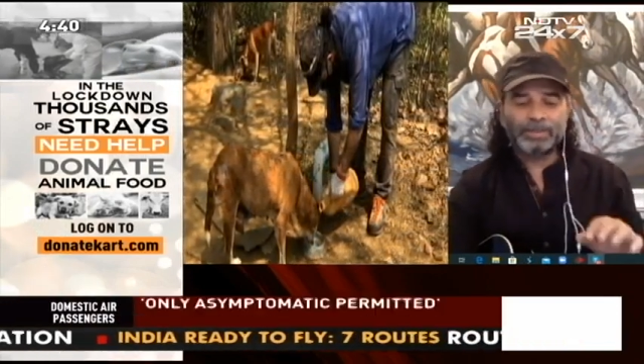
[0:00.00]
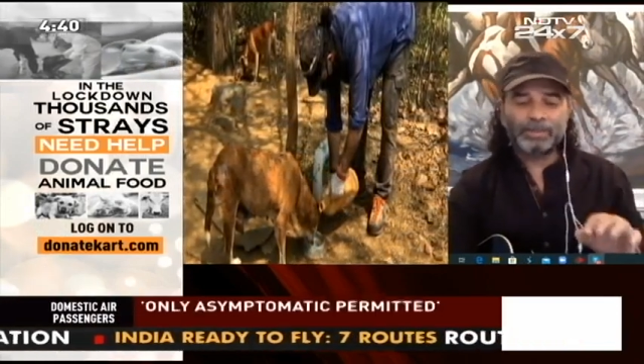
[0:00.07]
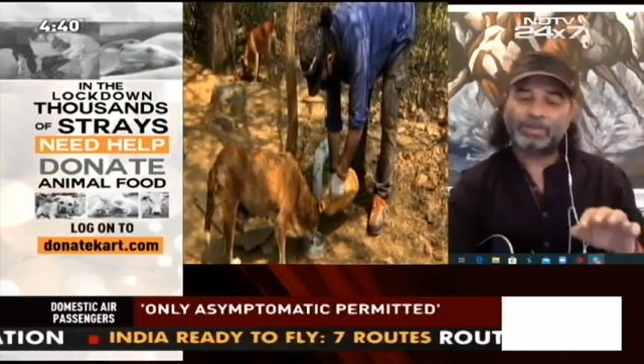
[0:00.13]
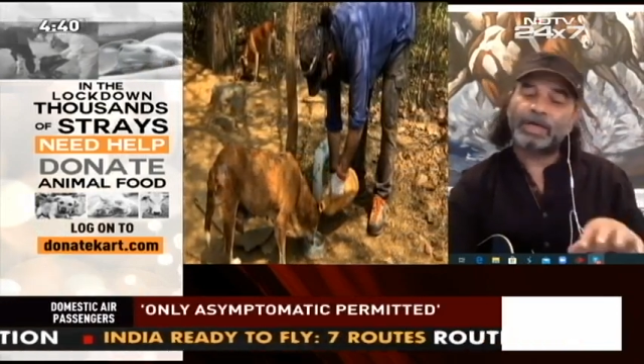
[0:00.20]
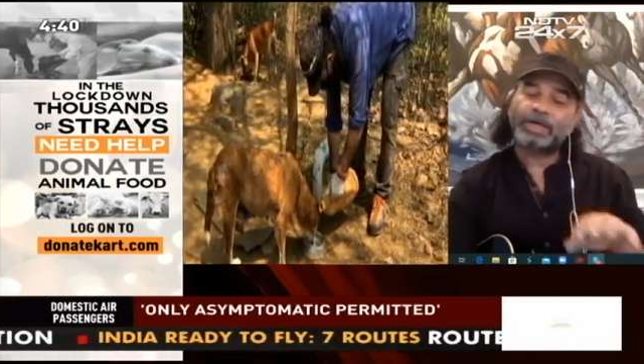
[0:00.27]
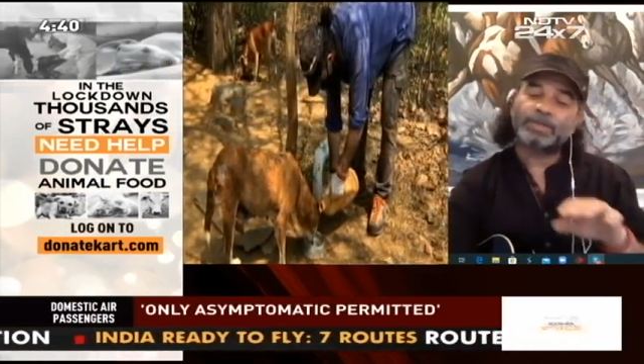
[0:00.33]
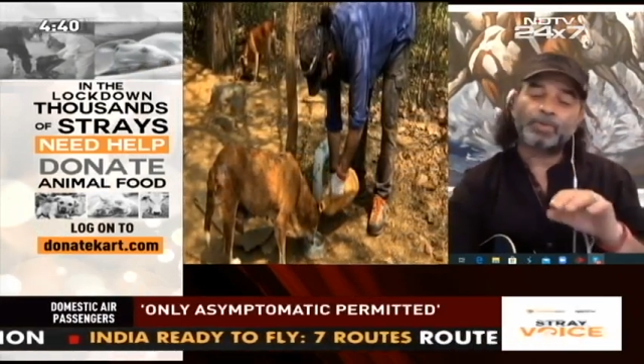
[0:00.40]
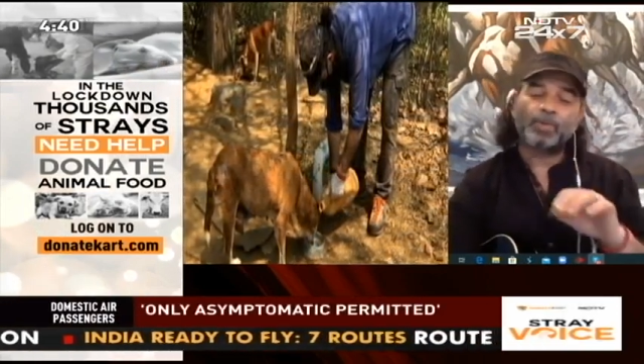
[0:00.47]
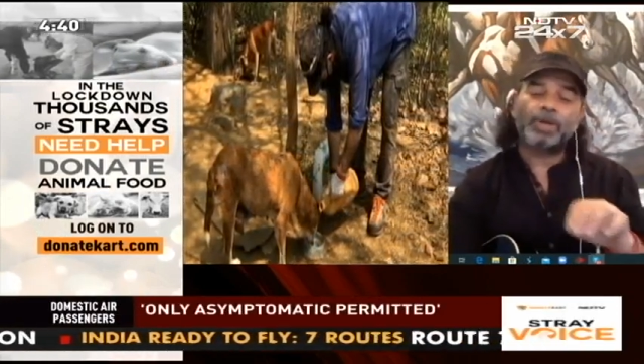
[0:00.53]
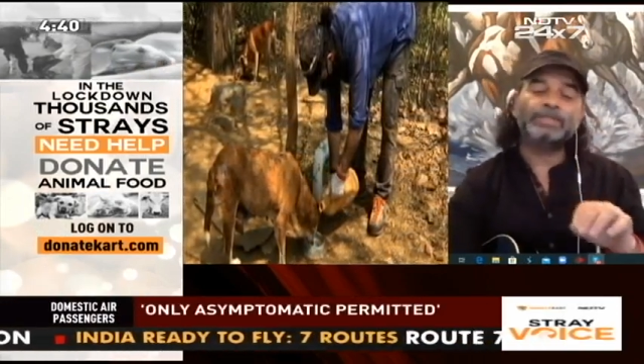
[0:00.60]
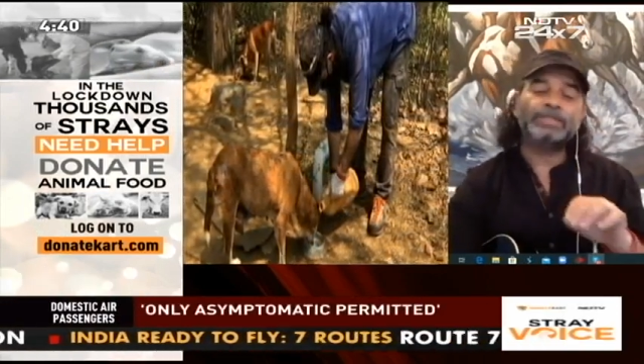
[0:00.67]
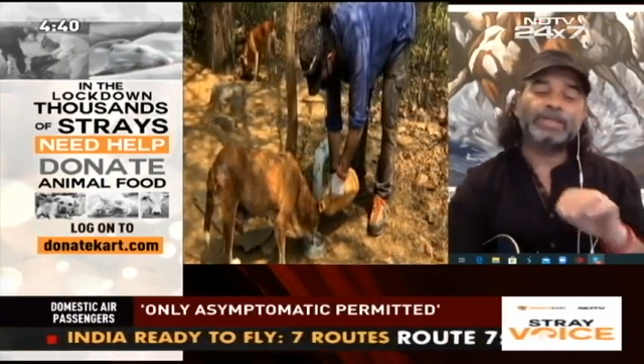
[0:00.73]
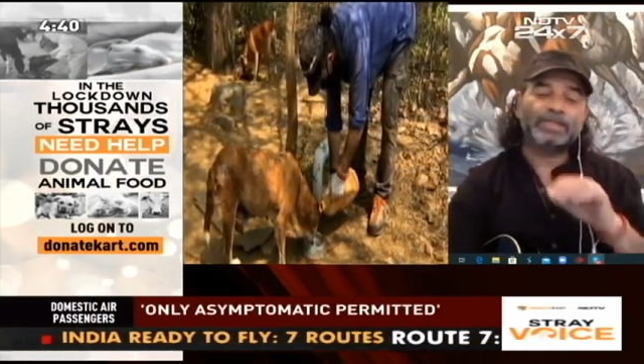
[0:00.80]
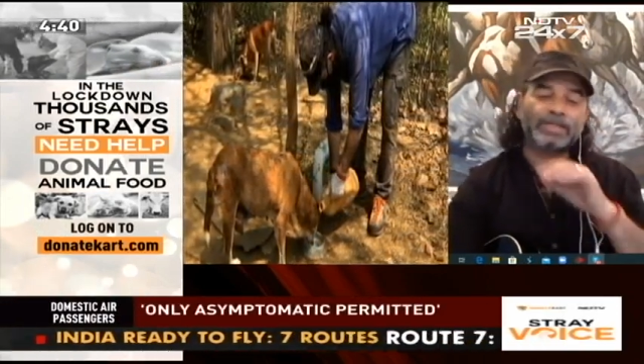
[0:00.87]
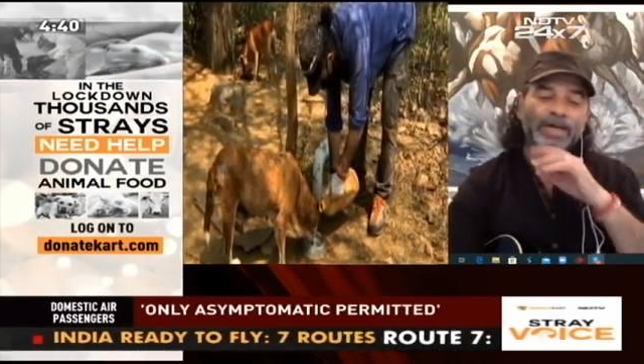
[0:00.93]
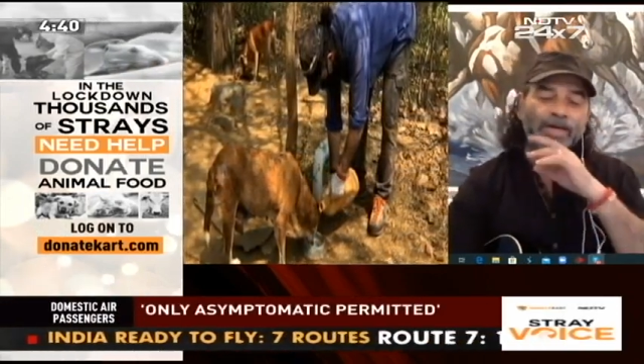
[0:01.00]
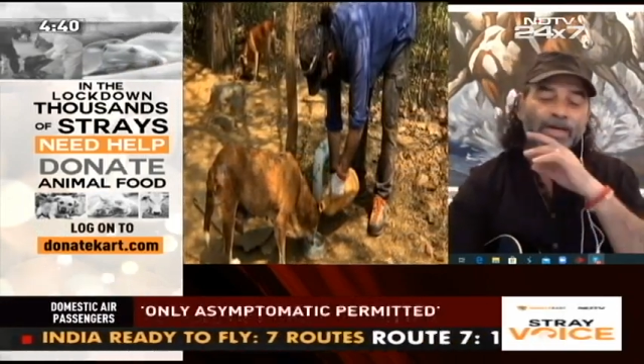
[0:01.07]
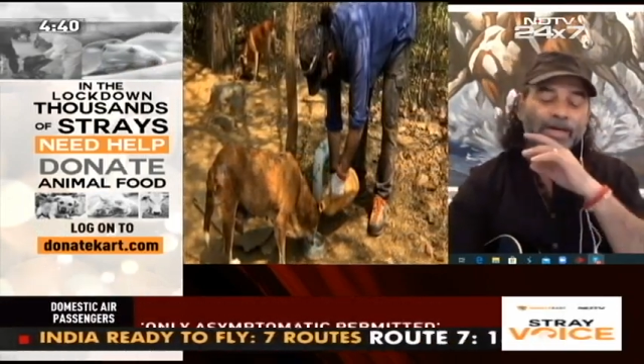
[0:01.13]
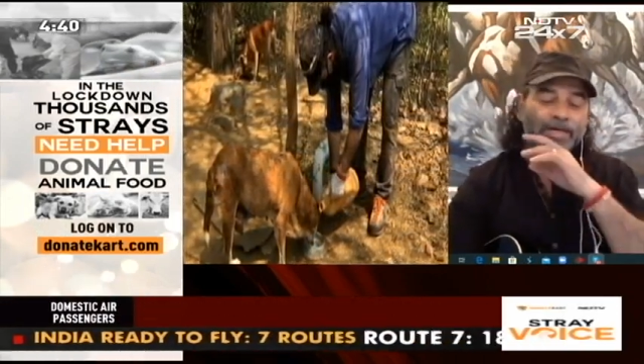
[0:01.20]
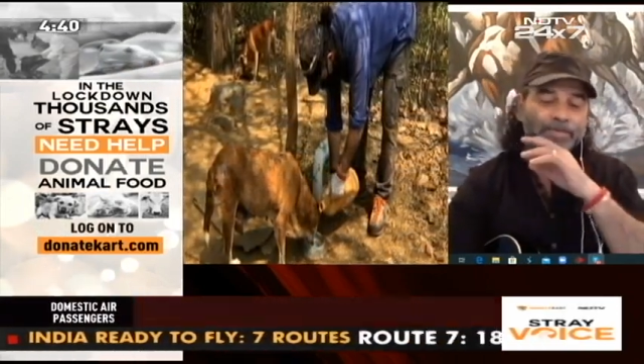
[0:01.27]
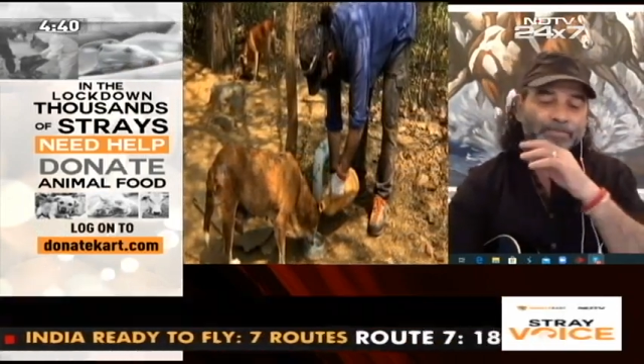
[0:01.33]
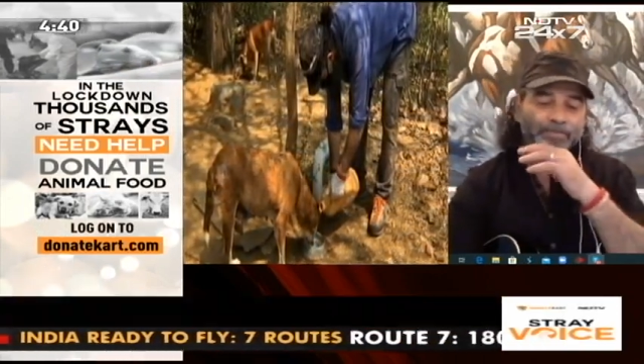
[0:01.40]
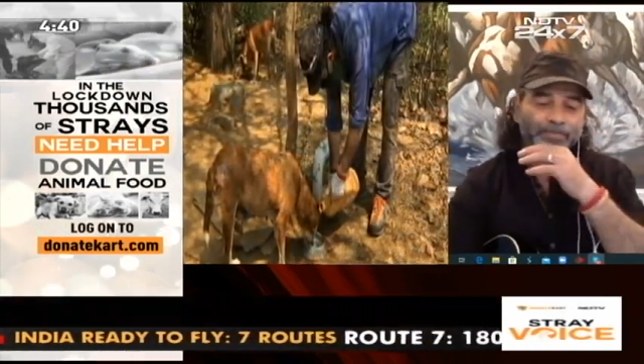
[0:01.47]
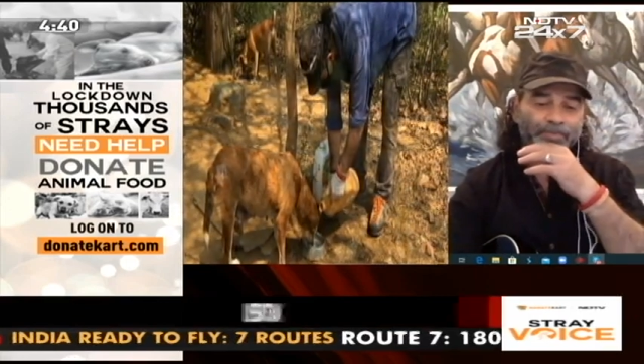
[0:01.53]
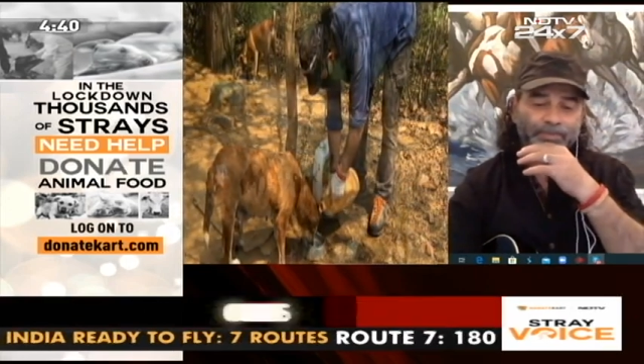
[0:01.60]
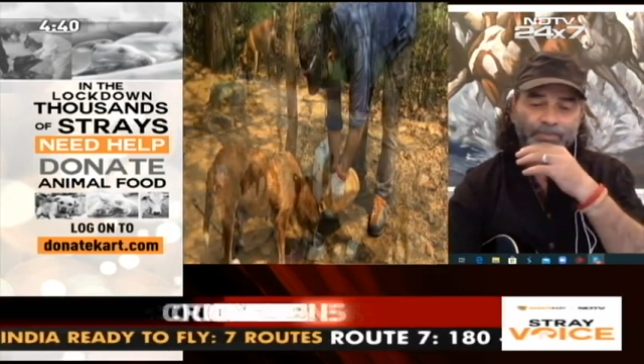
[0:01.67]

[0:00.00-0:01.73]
So that's one thing that I